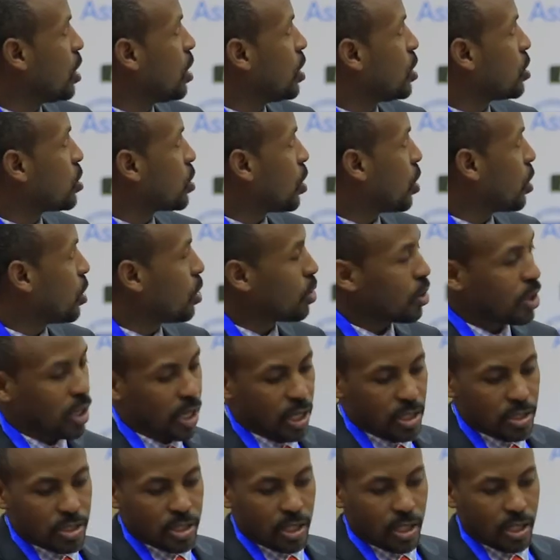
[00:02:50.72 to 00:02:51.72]
So you
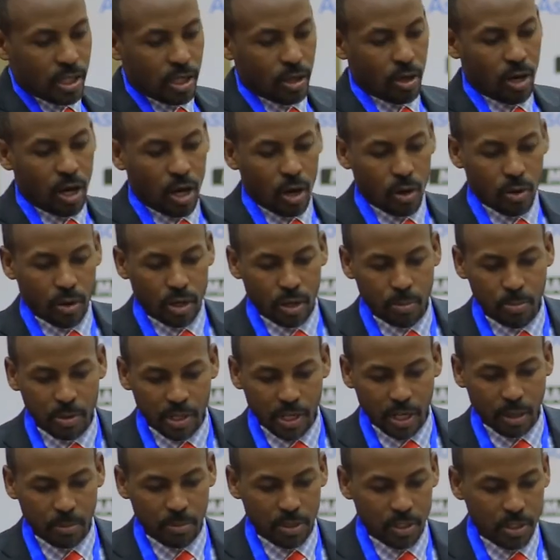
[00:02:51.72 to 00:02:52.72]
can see how
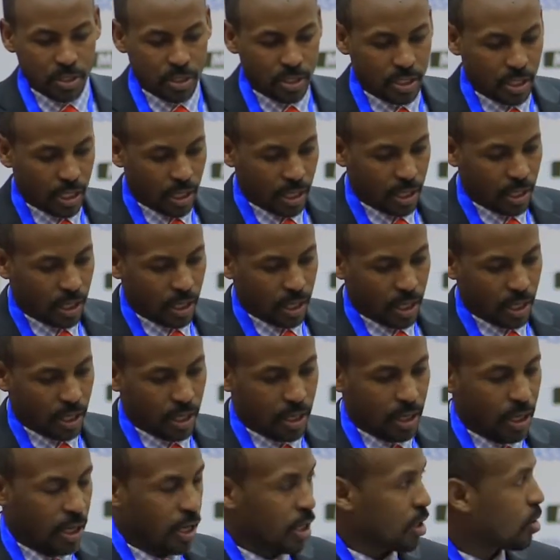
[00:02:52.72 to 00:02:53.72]
epidemics
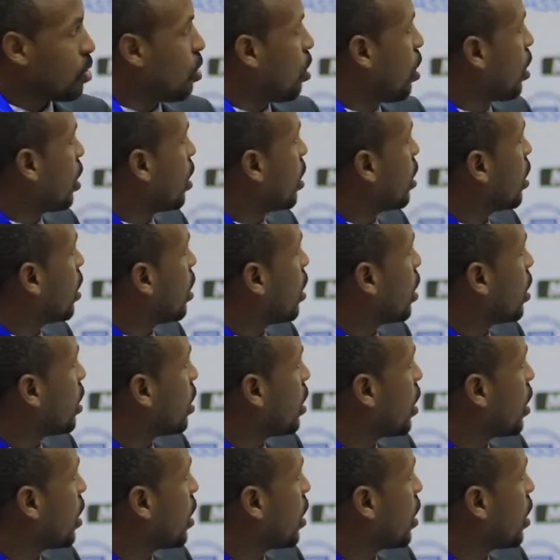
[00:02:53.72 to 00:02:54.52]
are going, and